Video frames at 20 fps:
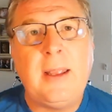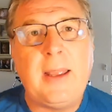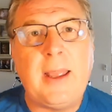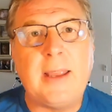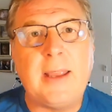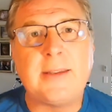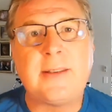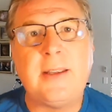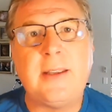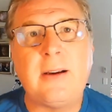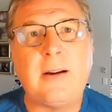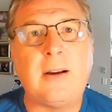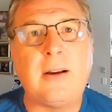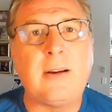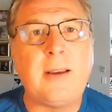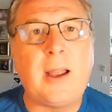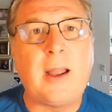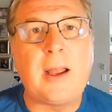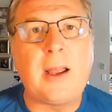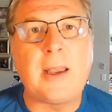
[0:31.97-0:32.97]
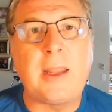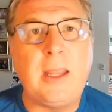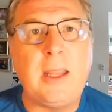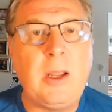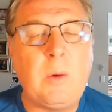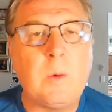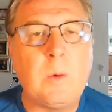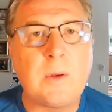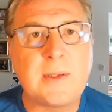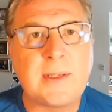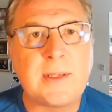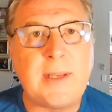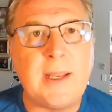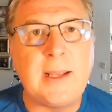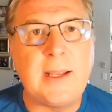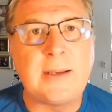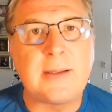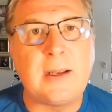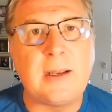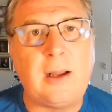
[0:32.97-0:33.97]
as there are not equal
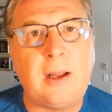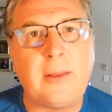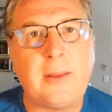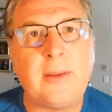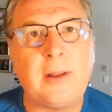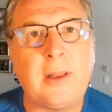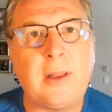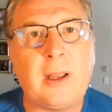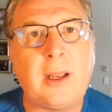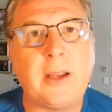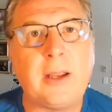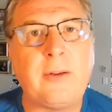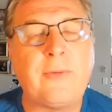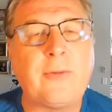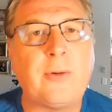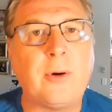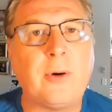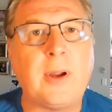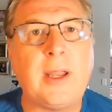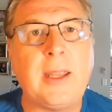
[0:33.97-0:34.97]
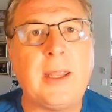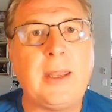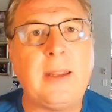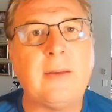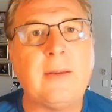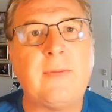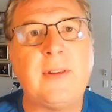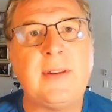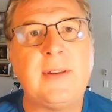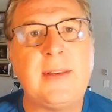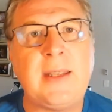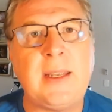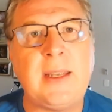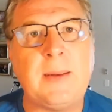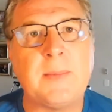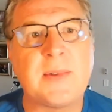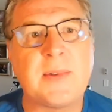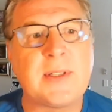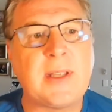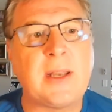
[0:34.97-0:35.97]
stakes on the line for any of the
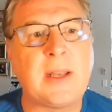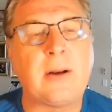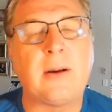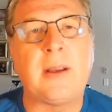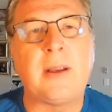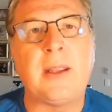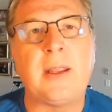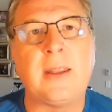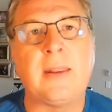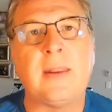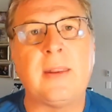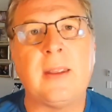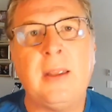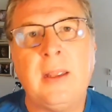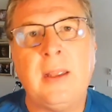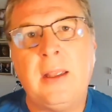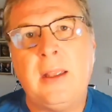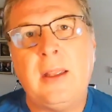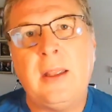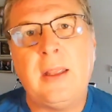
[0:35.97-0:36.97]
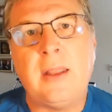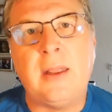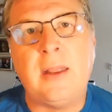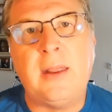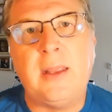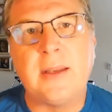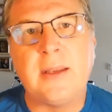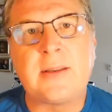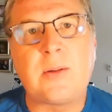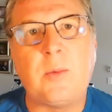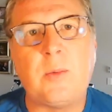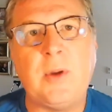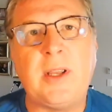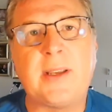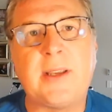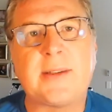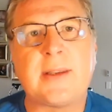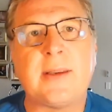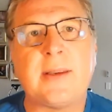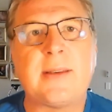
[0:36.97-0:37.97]
teams that are in this
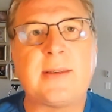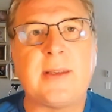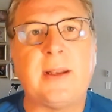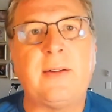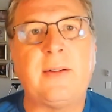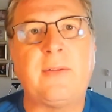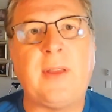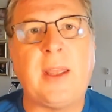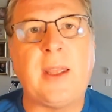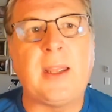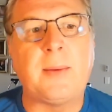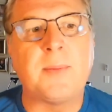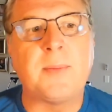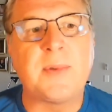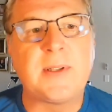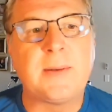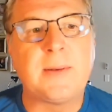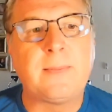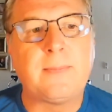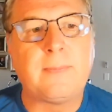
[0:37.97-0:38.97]
week's set of games.